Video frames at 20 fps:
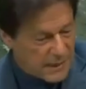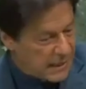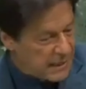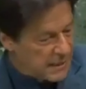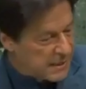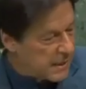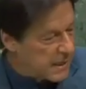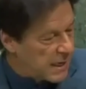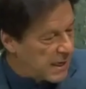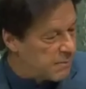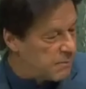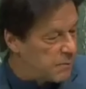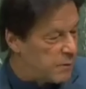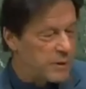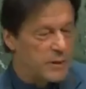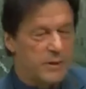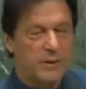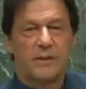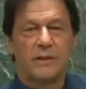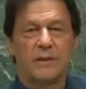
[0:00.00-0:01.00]
Islam
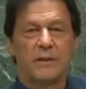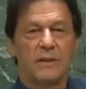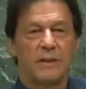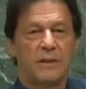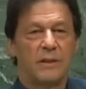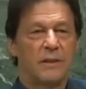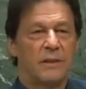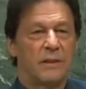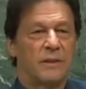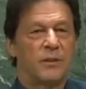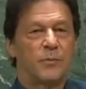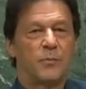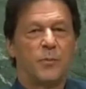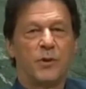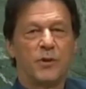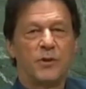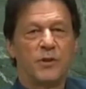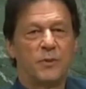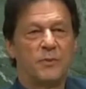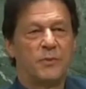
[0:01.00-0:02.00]
was
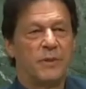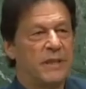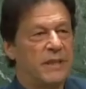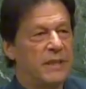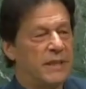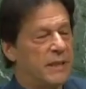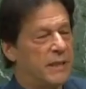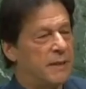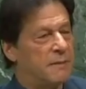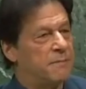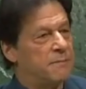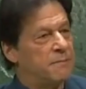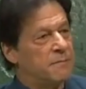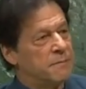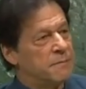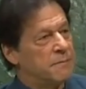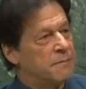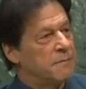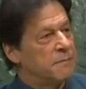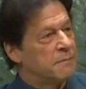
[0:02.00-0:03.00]
supposed to be
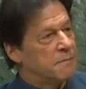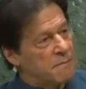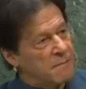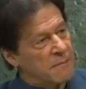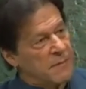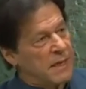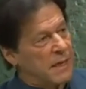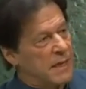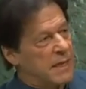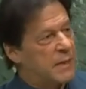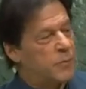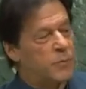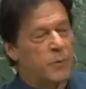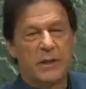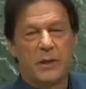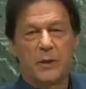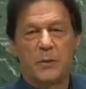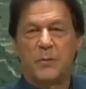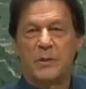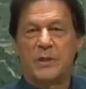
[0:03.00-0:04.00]

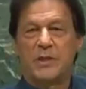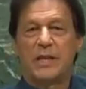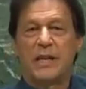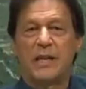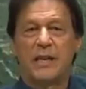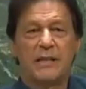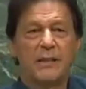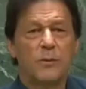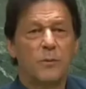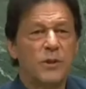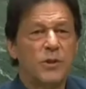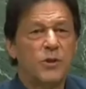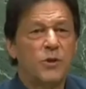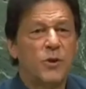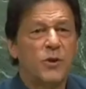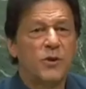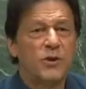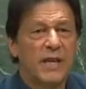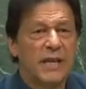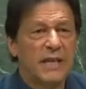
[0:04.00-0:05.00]
equated with terrorism was
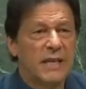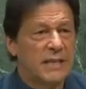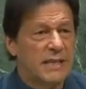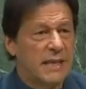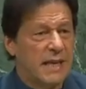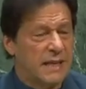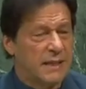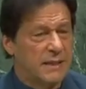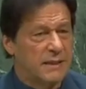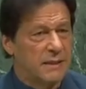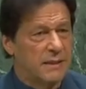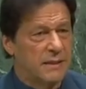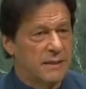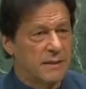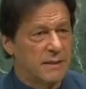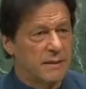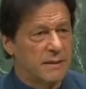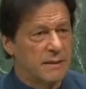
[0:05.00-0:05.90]
suicide attacks.